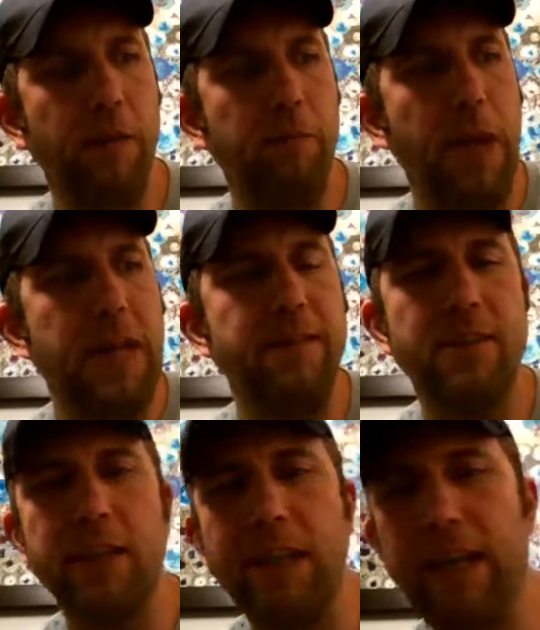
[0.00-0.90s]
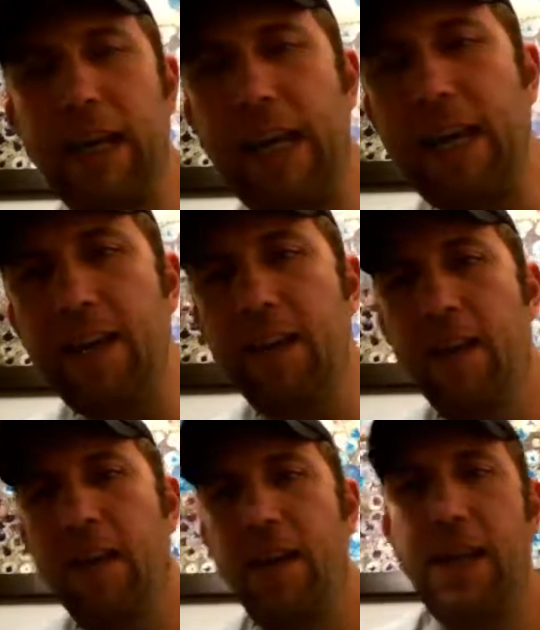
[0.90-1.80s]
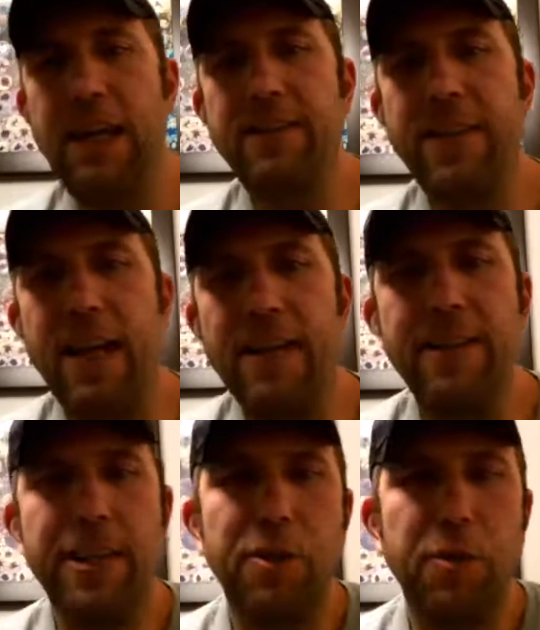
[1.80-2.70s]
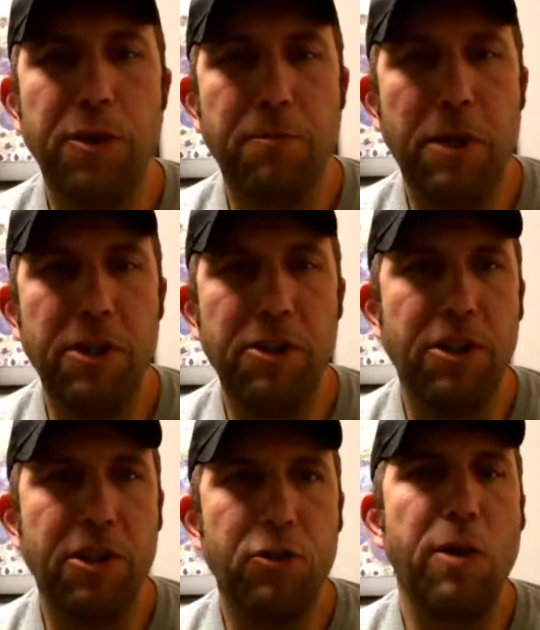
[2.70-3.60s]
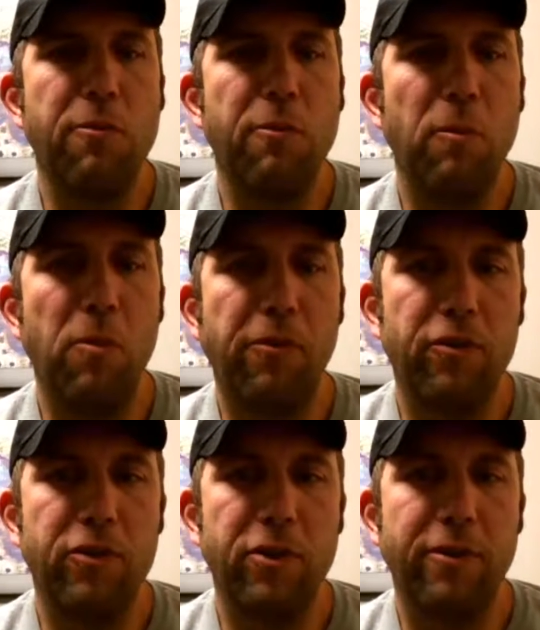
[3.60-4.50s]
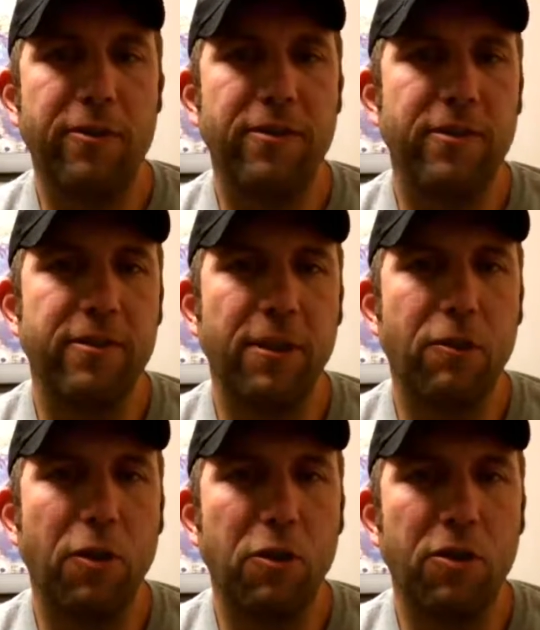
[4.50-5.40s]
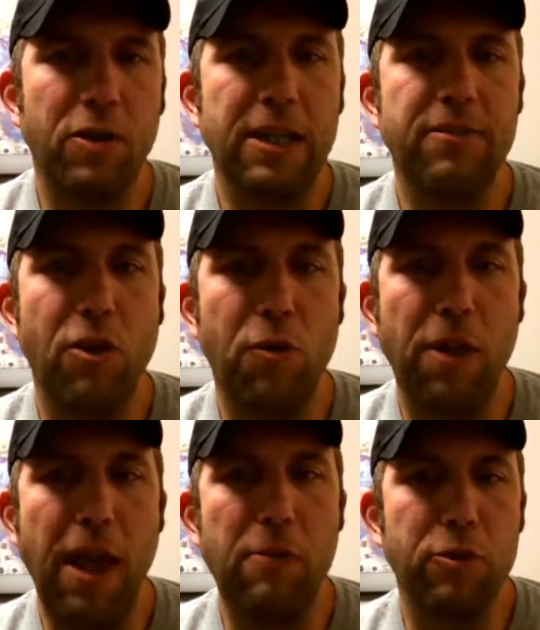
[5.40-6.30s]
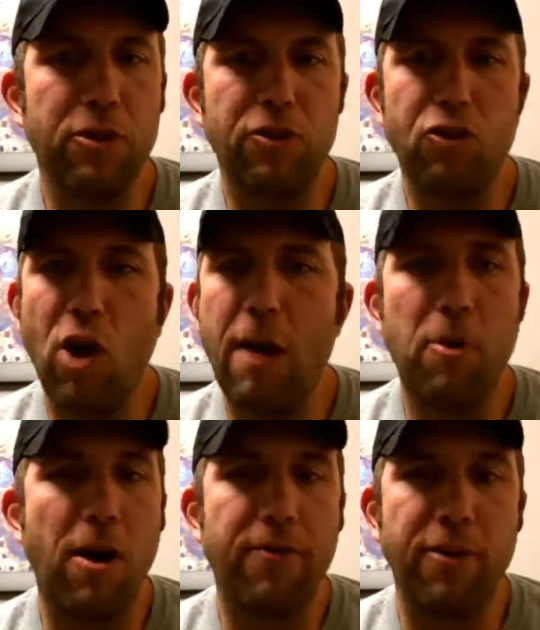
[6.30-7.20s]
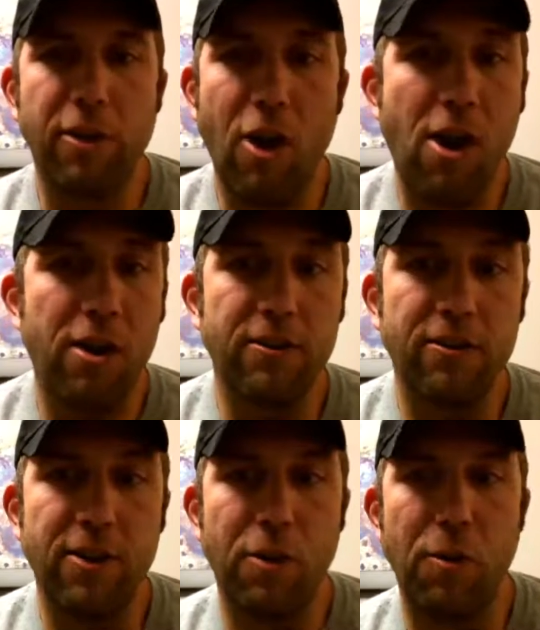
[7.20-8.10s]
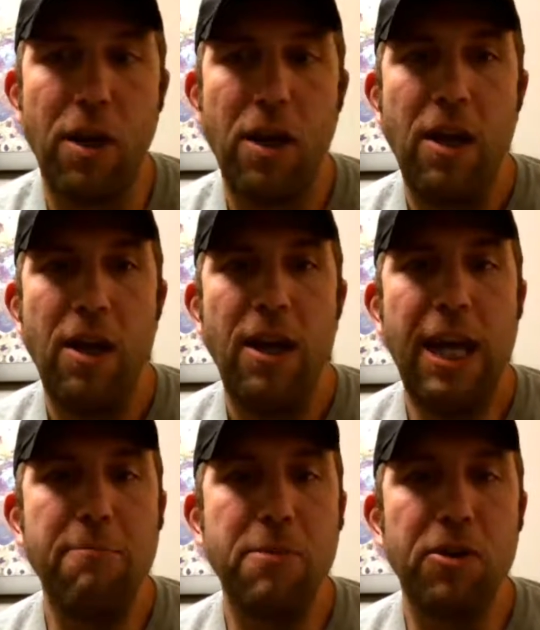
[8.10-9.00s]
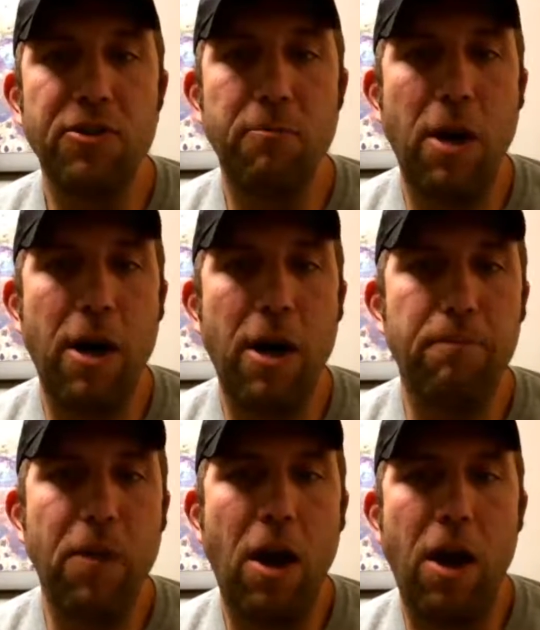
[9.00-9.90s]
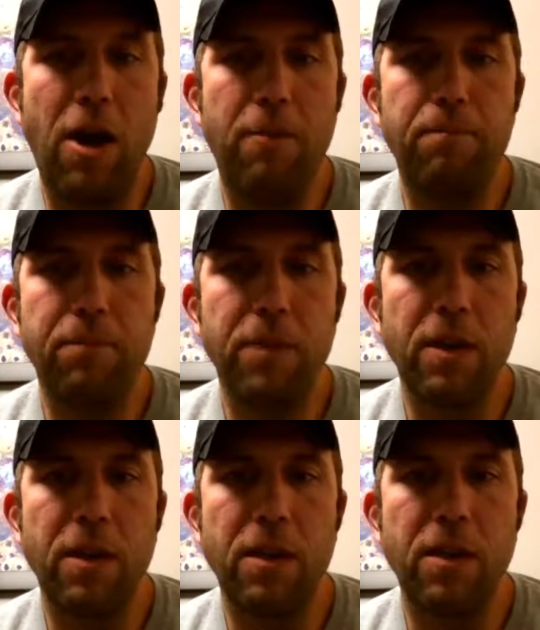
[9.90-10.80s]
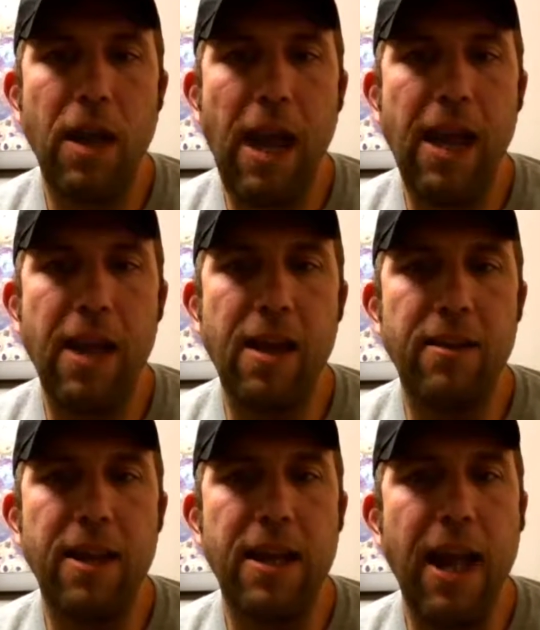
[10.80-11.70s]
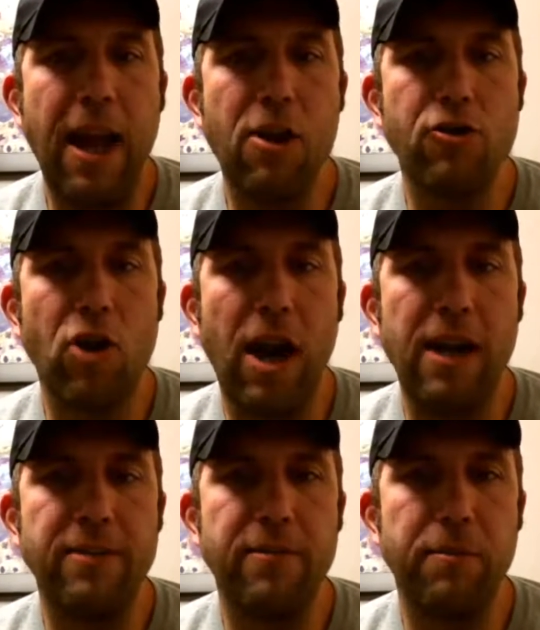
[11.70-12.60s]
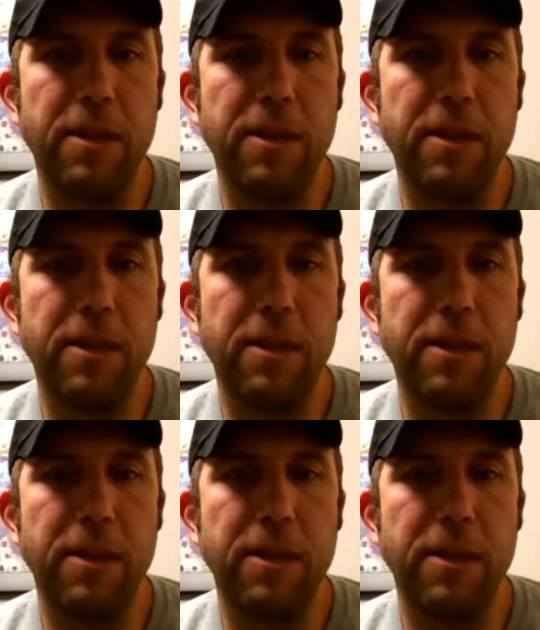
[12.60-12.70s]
Basically, he's got to deal with a bunch of the tree removal services here locally. So they will just drop off the logs. So he mills them up and then air dries them.